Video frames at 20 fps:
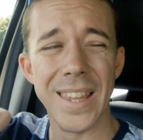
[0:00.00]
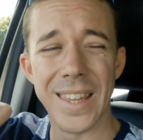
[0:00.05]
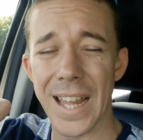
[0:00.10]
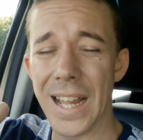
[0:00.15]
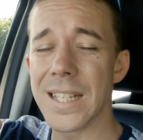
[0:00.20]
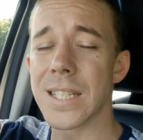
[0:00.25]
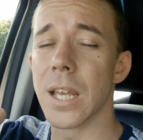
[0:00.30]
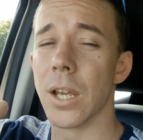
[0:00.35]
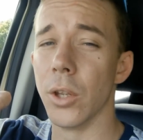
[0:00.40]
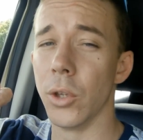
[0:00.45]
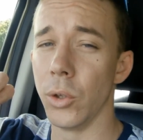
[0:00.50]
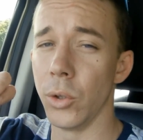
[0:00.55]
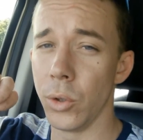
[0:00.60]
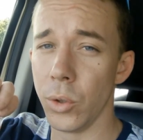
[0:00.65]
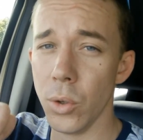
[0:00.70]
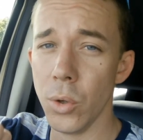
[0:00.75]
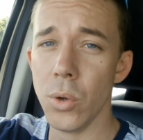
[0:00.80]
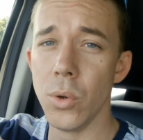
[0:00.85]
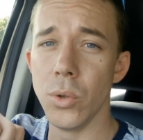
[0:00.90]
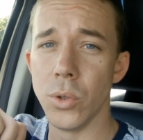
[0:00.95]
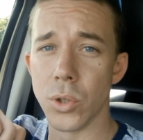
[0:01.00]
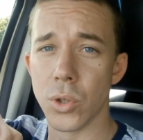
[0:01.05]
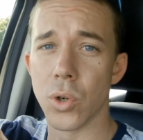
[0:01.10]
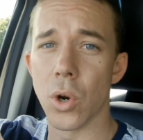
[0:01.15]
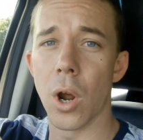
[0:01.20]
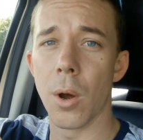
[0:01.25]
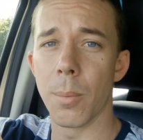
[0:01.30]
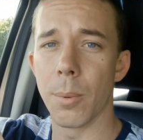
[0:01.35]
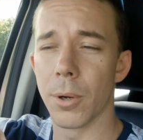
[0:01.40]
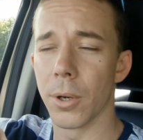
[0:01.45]
That's a huge
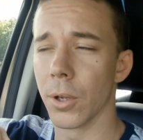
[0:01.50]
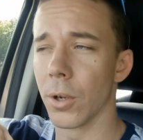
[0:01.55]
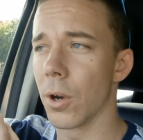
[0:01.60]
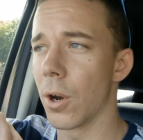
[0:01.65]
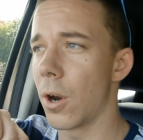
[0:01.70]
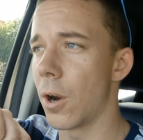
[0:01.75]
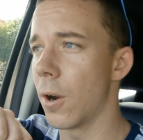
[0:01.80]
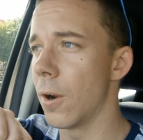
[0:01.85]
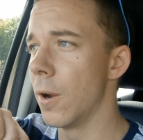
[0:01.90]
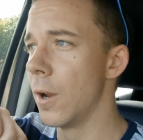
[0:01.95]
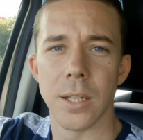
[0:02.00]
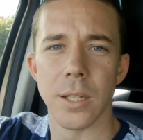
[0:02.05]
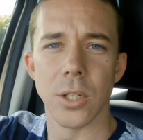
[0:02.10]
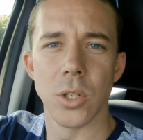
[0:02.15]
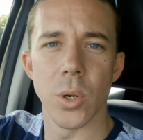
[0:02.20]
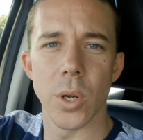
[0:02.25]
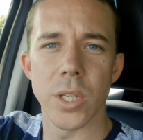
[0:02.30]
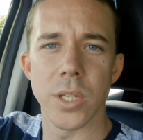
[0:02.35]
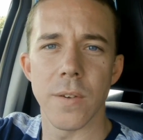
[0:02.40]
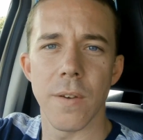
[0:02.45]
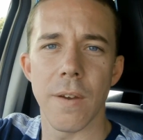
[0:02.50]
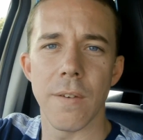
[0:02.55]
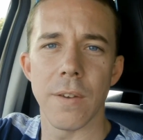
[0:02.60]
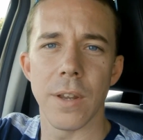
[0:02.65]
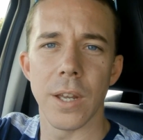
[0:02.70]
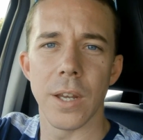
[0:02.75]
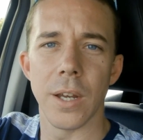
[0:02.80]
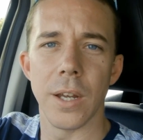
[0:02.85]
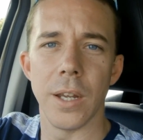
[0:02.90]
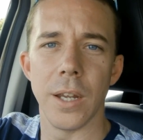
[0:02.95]
drop on a car. The joys of
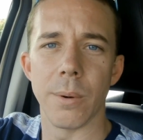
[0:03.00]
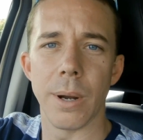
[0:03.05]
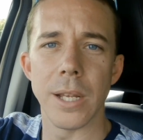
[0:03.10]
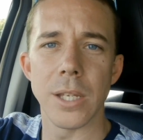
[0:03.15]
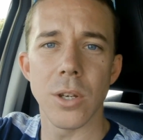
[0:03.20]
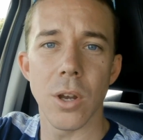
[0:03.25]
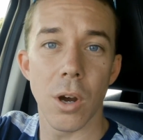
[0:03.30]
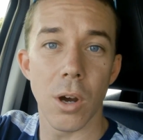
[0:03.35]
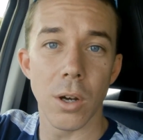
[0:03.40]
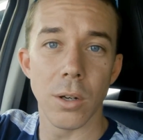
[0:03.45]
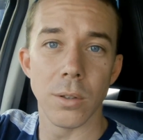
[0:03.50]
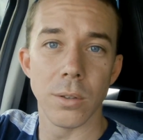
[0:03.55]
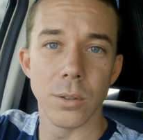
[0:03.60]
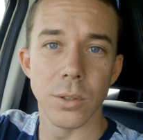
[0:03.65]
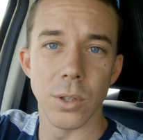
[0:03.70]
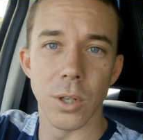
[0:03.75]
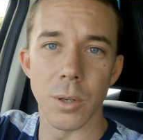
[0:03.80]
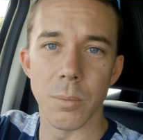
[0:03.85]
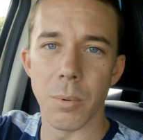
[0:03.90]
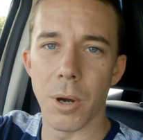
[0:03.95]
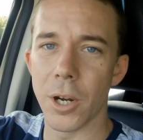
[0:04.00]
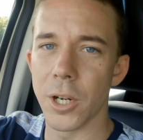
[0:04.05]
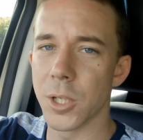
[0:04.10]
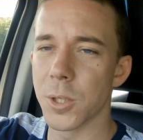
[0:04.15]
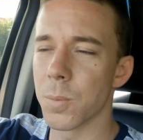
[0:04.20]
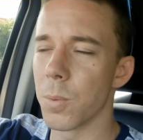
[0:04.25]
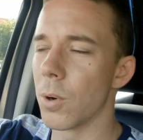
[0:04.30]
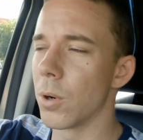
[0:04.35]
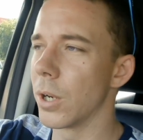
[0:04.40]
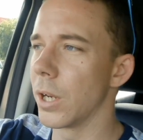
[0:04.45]
having a race car, doing
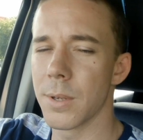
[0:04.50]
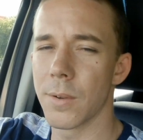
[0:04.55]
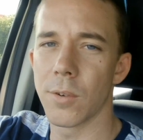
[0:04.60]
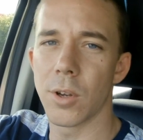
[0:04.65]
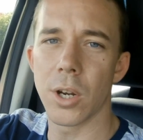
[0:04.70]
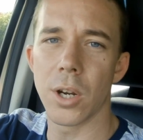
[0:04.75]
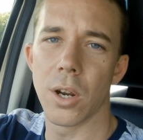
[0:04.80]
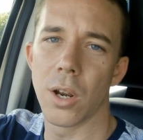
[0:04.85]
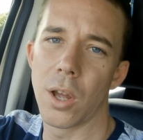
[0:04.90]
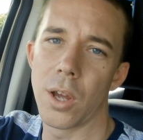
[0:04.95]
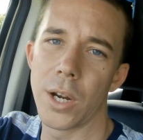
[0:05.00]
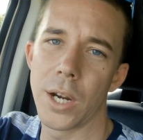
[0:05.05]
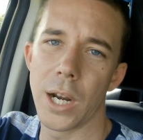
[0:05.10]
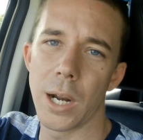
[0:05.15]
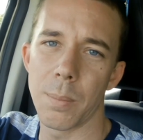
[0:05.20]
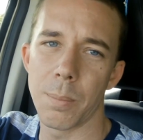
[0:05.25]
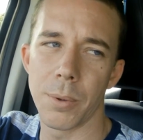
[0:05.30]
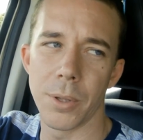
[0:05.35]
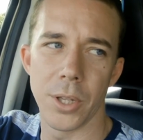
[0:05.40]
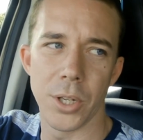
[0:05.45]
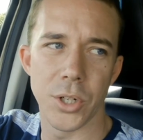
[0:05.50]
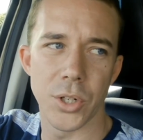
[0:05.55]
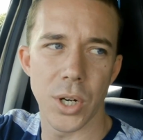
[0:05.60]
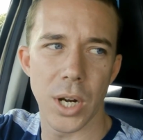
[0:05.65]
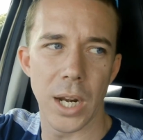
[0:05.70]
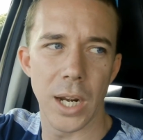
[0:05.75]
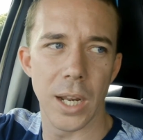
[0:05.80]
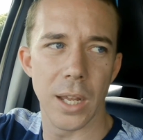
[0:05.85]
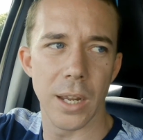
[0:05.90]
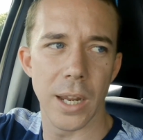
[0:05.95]
motorsport. So I've got it loaded up on the
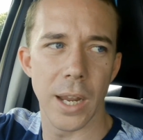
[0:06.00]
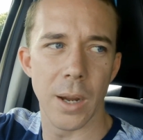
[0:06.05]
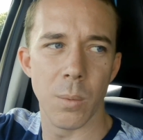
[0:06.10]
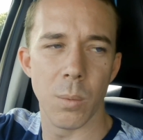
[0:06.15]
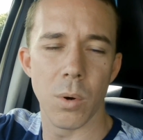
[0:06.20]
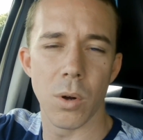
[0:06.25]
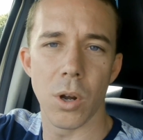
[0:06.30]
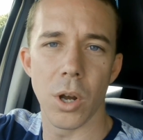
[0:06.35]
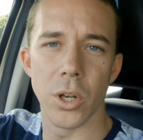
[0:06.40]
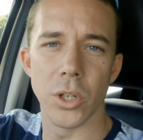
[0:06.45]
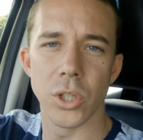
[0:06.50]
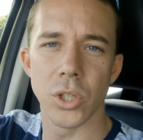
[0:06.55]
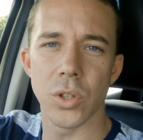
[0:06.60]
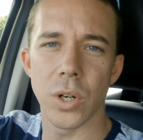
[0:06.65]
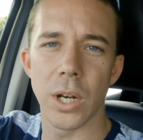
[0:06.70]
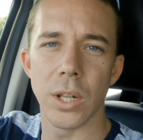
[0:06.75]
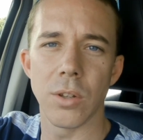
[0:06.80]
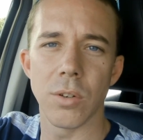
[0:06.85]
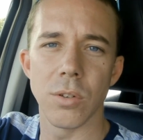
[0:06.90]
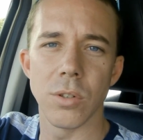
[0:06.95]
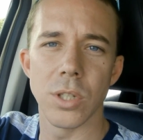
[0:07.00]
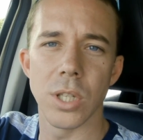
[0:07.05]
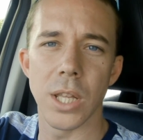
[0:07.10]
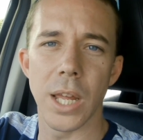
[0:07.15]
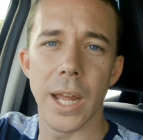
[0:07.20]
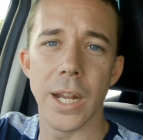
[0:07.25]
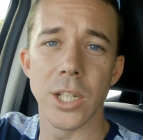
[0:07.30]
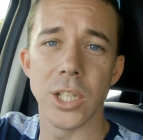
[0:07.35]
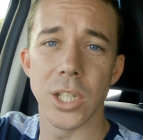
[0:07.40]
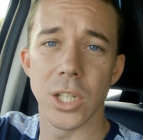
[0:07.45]
trailer and we'll go straight through to
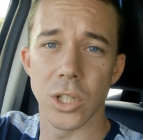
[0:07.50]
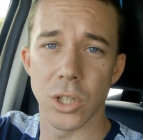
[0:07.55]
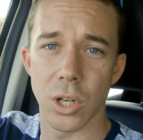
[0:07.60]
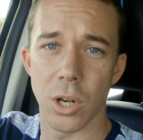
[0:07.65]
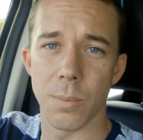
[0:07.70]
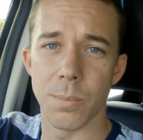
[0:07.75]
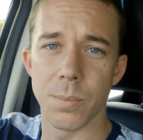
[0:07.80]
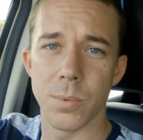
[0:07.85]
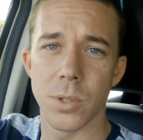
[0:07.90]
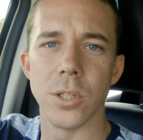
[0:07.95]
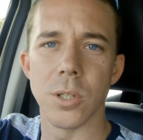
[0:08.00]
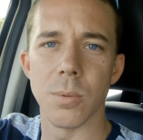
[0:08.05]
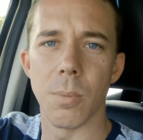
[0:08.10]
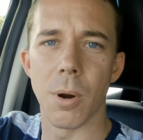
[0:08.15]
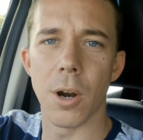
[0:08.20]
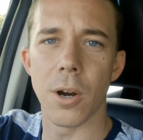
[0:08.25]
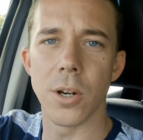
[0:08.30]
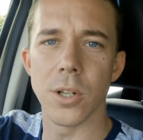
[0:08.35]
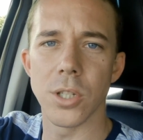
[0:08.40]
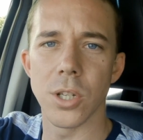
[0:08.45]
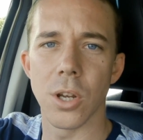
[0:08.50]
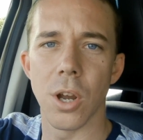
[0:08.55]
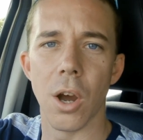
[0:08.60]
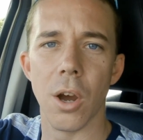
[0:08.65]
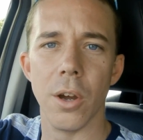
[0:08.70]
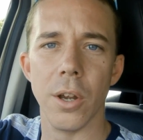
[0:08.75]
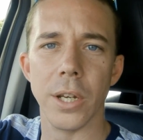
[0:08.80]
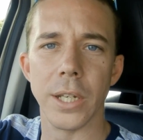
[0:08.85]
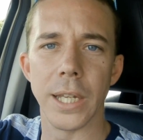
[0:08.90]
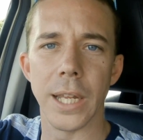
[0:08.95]
the 86 shop tomorrow to
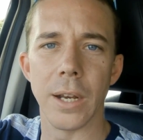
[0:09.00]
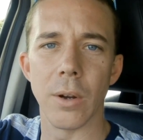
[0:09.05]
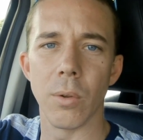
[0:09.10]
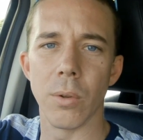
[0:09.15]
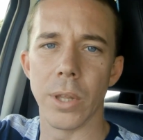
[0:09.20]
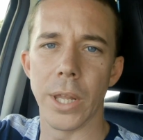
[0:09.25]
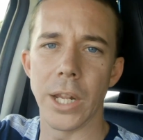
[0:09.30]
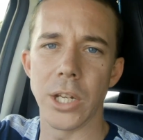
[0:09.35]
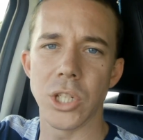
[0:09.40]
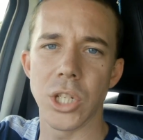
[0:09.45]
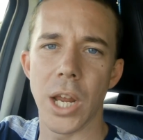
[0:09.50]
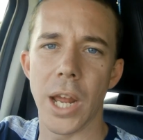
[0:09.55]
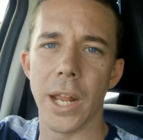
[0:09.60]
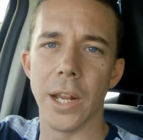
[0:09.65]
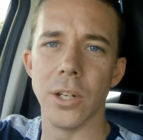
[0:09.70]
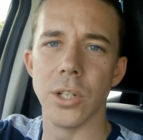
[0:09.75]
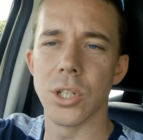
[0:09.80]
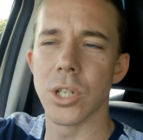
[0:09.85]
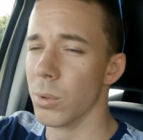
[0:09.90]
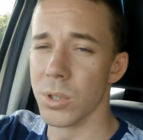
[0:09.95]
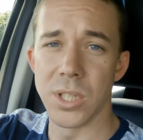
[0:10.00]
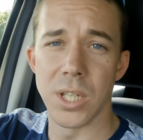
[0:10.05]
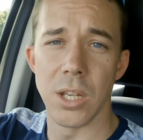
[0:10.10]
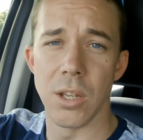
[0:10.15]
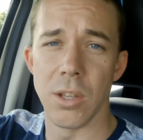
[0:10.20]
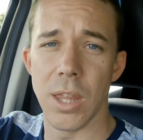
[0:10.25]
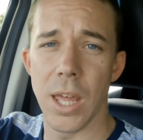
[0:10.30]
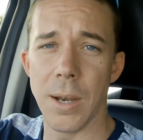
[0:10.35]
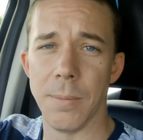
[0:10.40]
go and get all that changed. We'll see you